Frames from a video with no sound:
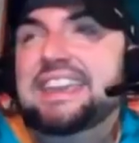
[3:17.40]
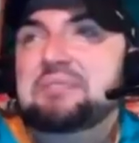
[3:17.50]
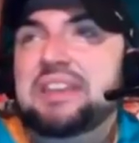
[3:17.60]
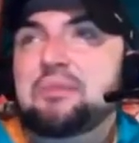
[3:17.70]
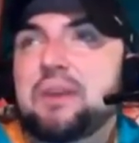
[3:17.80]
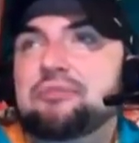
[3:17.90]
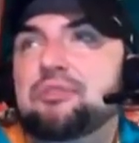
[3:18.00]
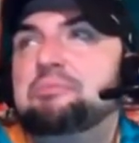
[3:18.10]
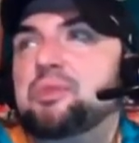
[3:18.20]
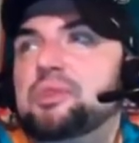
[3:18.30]
he went
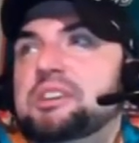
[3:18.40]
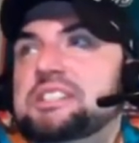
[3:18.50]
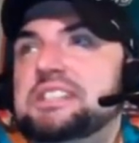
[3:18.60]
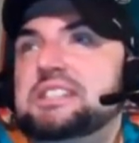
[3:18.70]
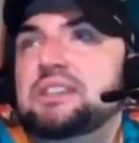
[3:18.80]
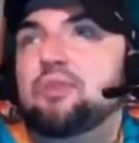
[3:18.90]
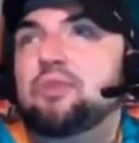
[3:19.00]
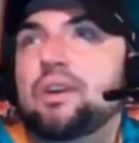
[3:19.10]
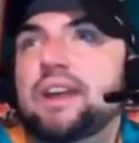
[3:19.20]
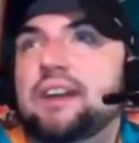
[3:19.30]
from 364